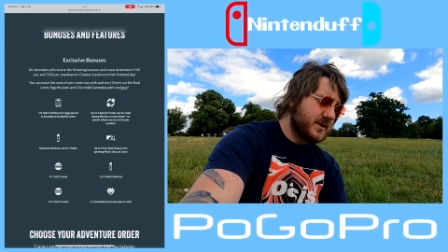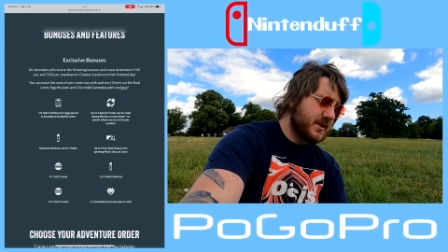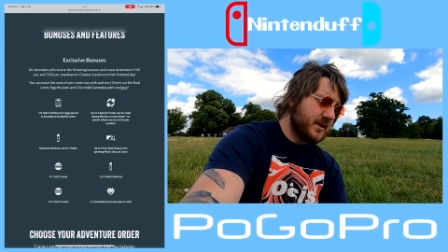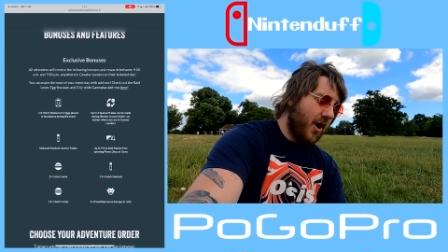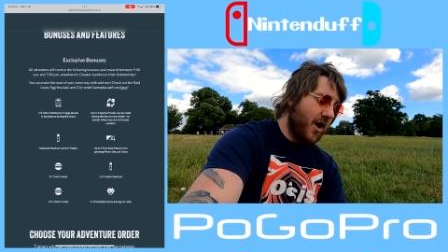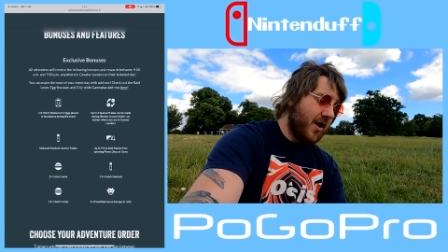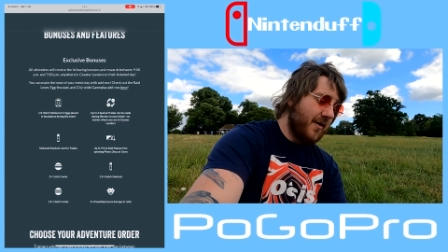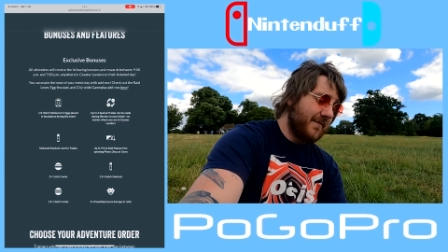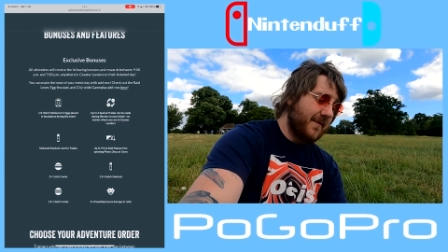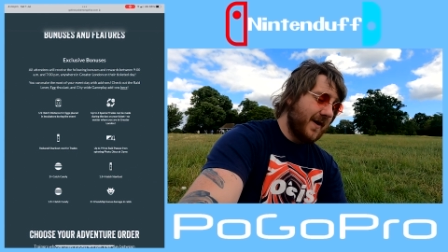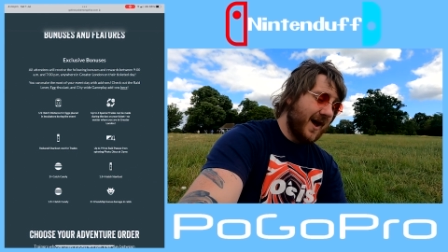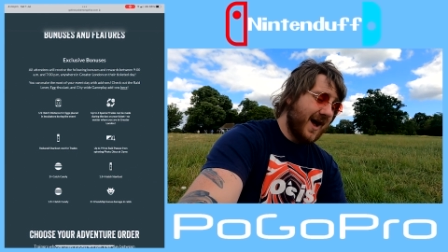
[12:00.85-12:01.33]

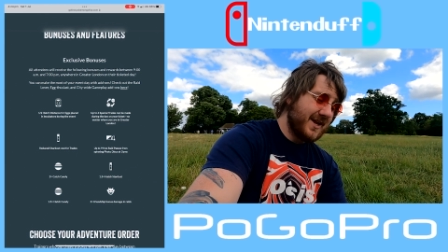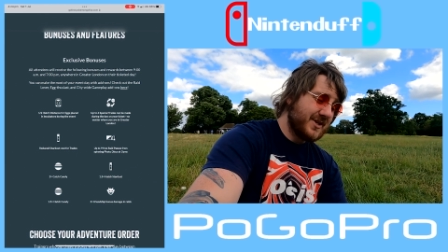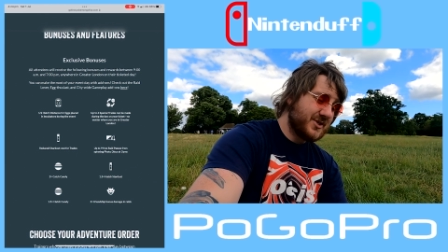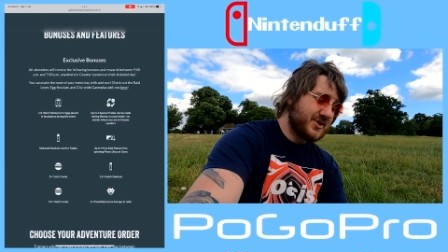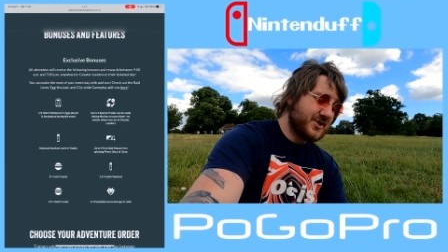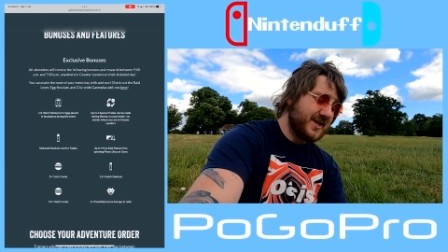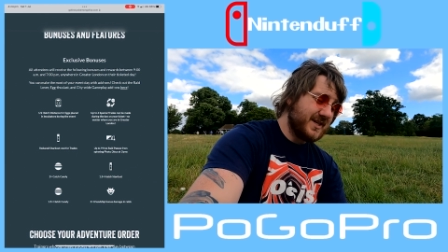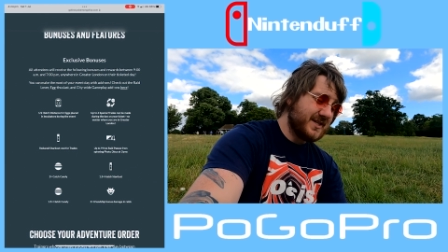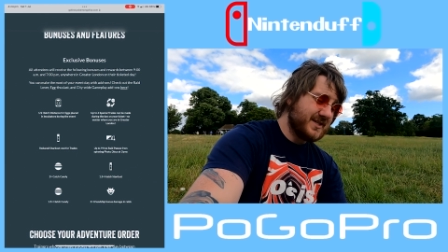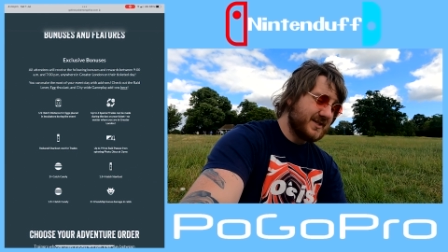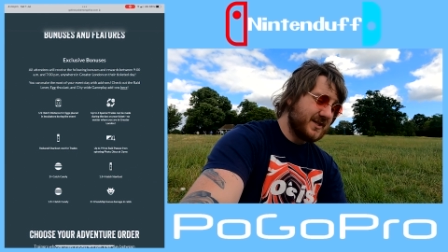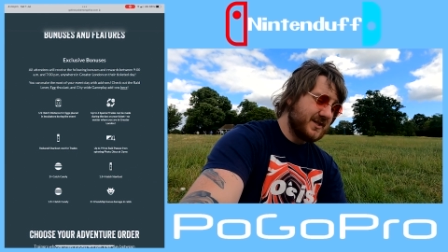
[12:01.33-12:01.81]
half
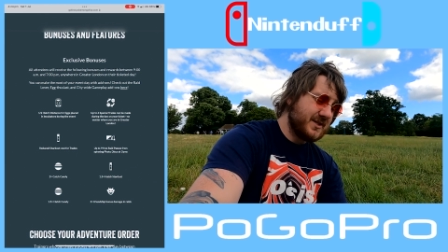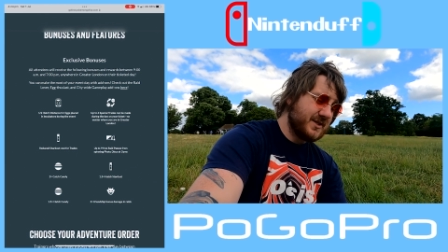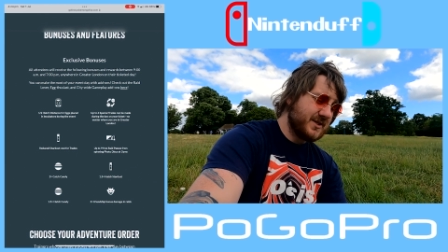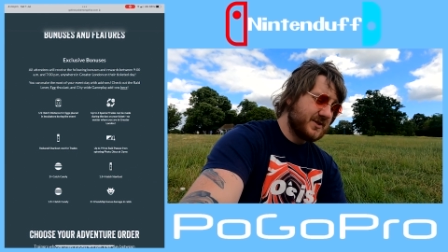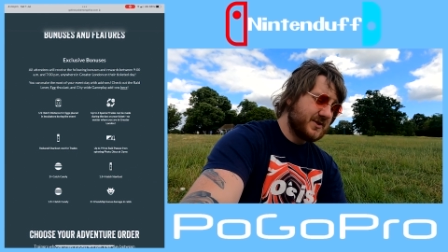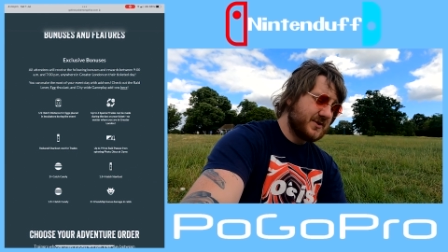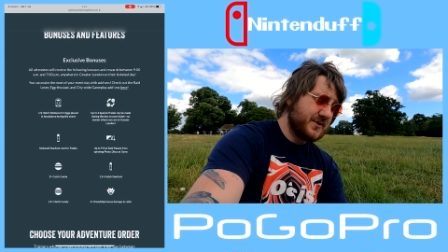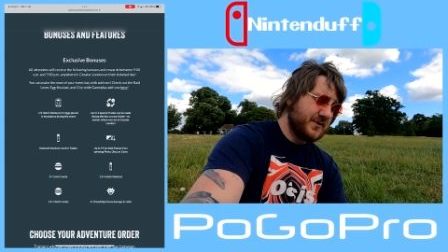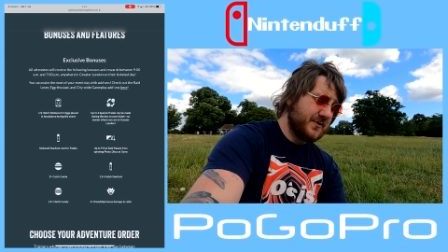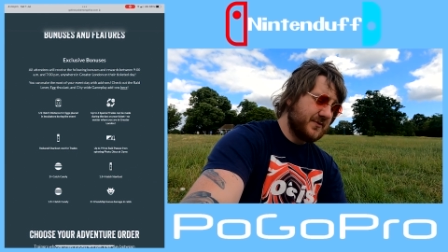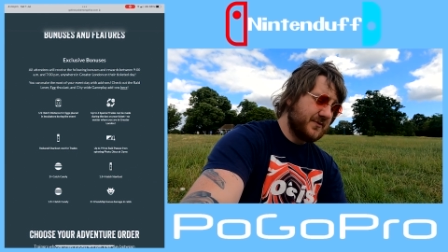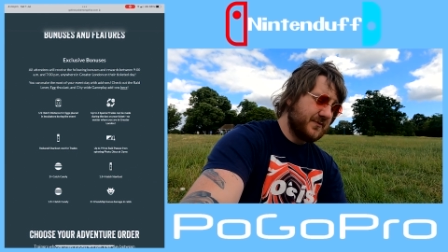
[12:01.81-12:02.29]
hatch
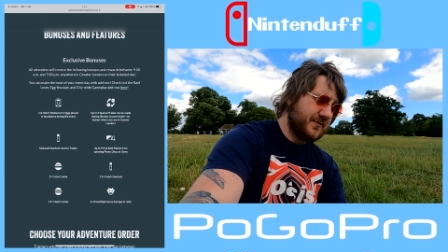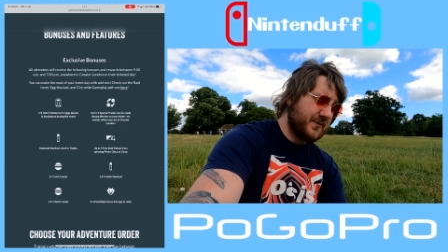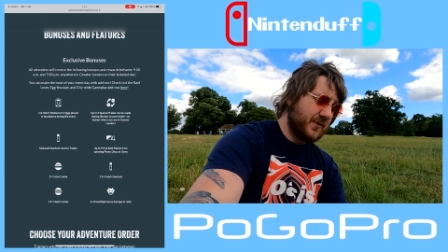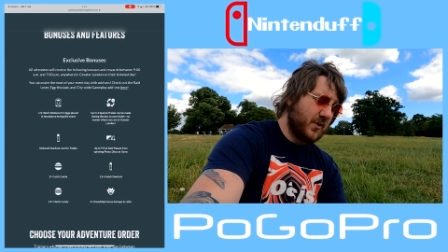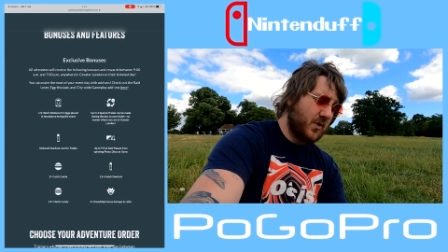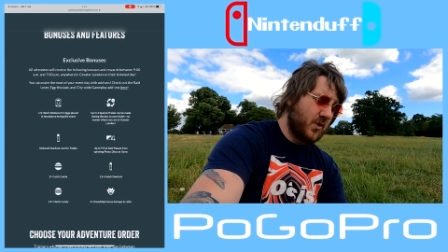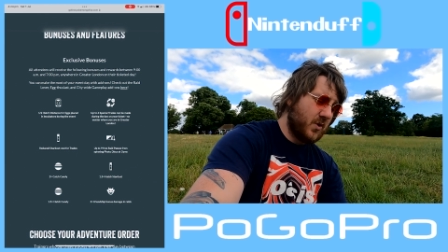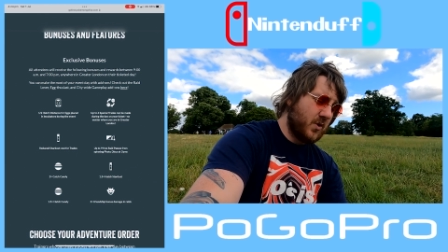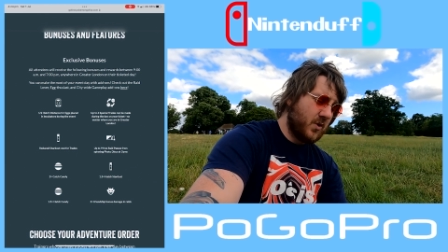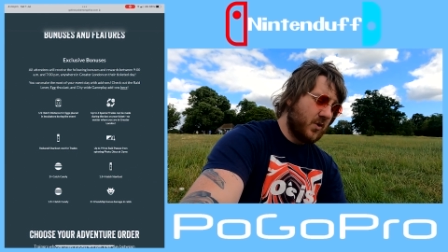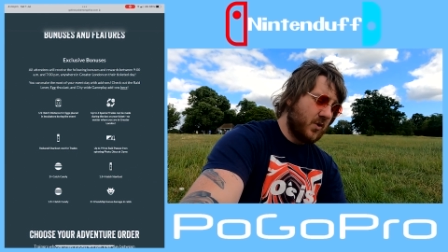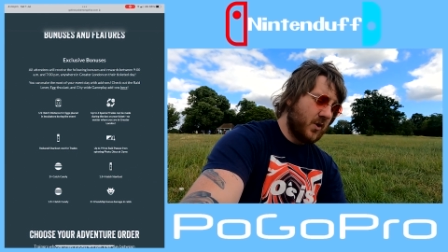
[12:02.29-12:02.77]
distance
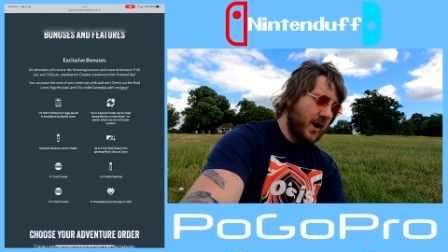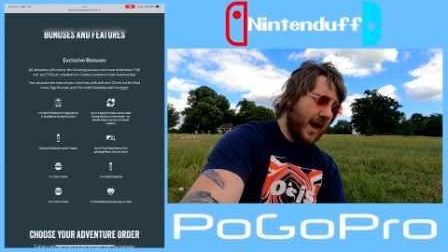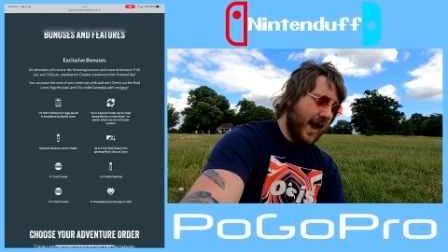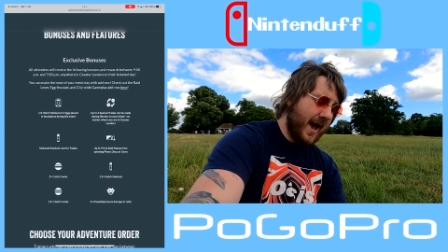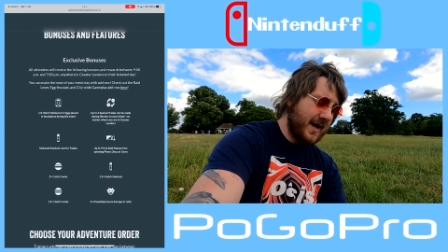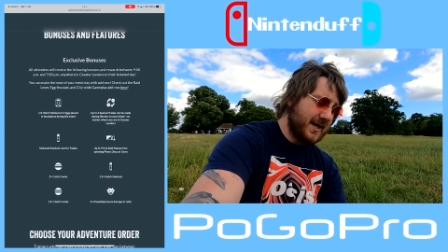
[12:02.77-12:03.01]
for